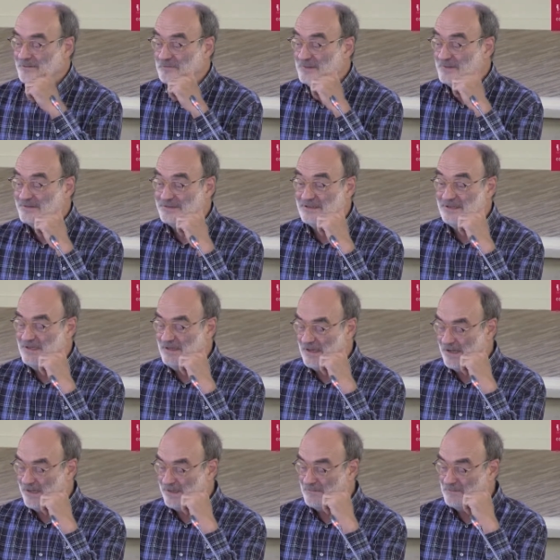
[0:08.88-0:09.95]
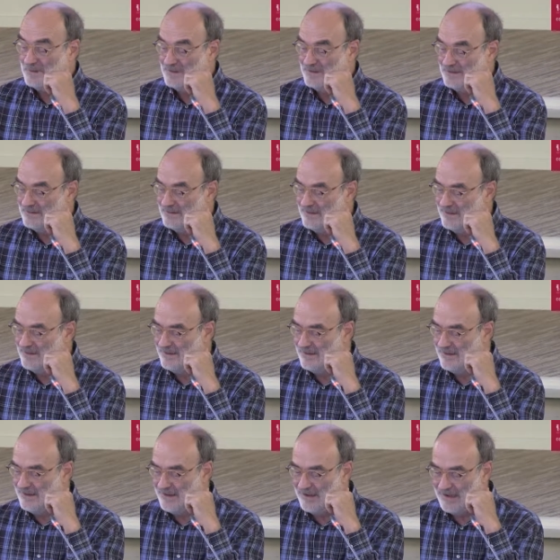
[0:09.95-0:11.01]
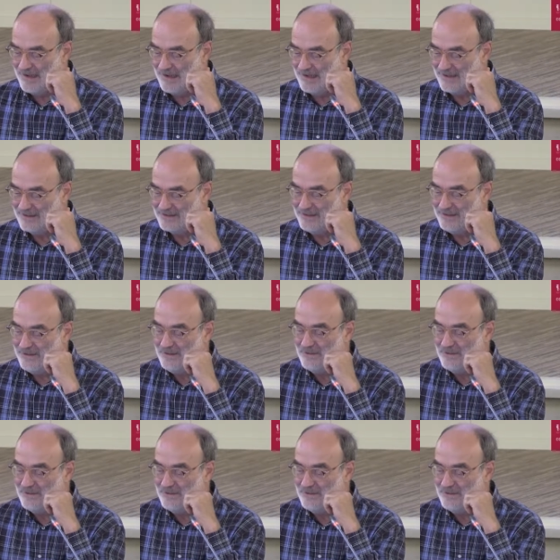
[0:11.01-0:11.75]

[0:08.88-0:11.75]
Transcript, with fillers: you will see, I will hardly